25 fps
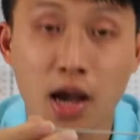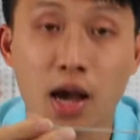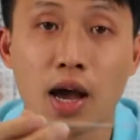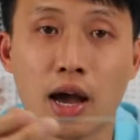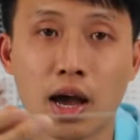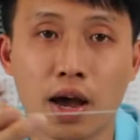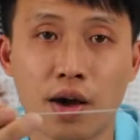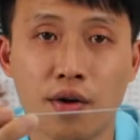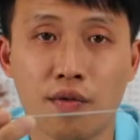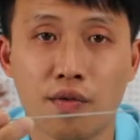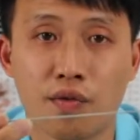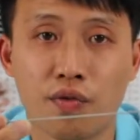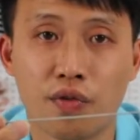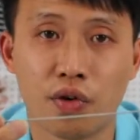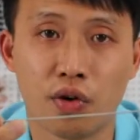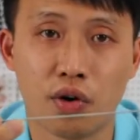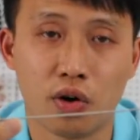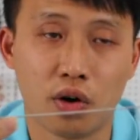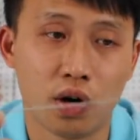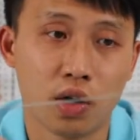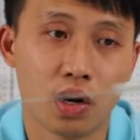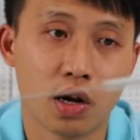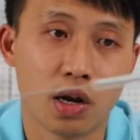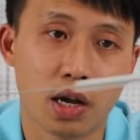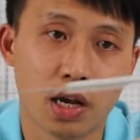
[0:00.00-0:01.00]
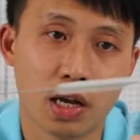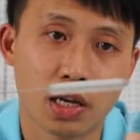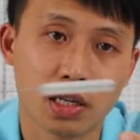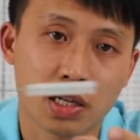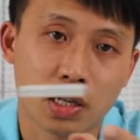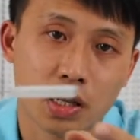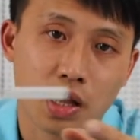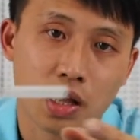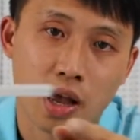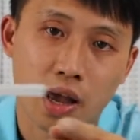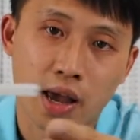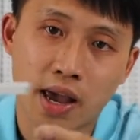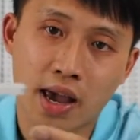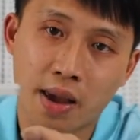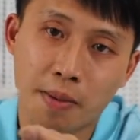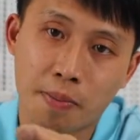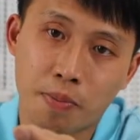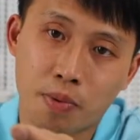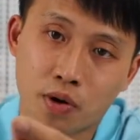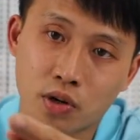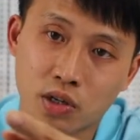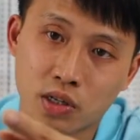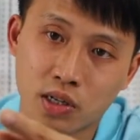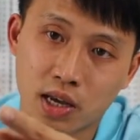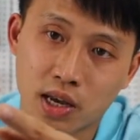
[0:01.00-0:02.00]
And third is the head
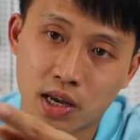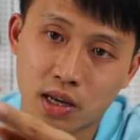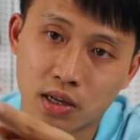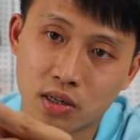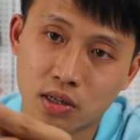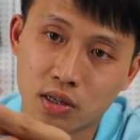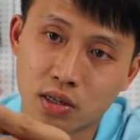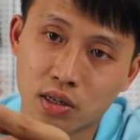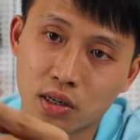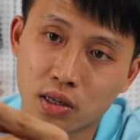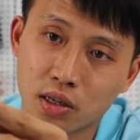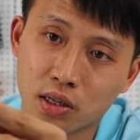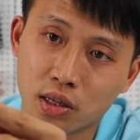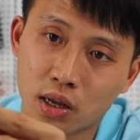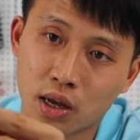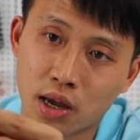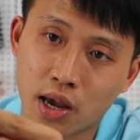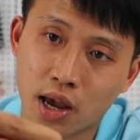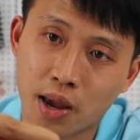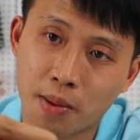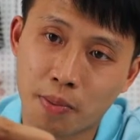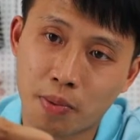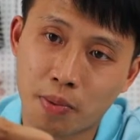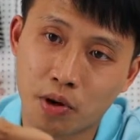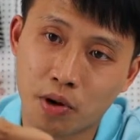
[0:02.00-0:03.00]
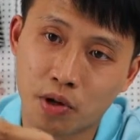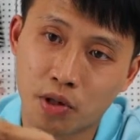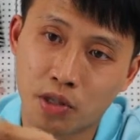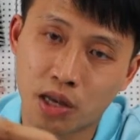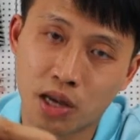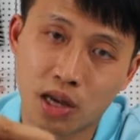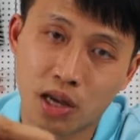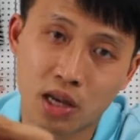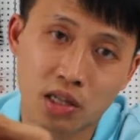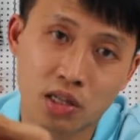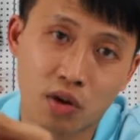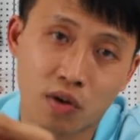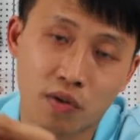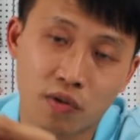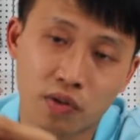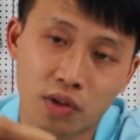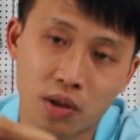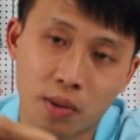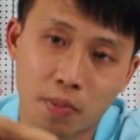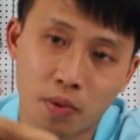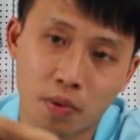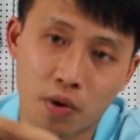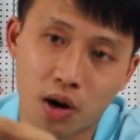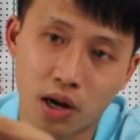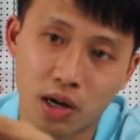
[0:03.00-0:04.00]
process of the
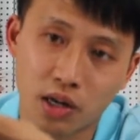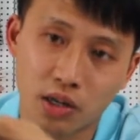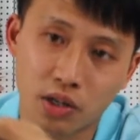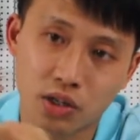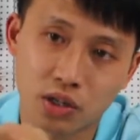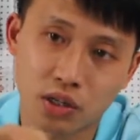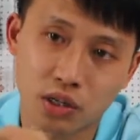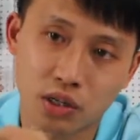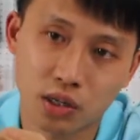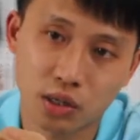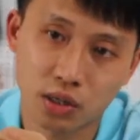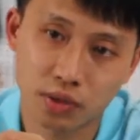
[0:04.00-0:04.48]
brush.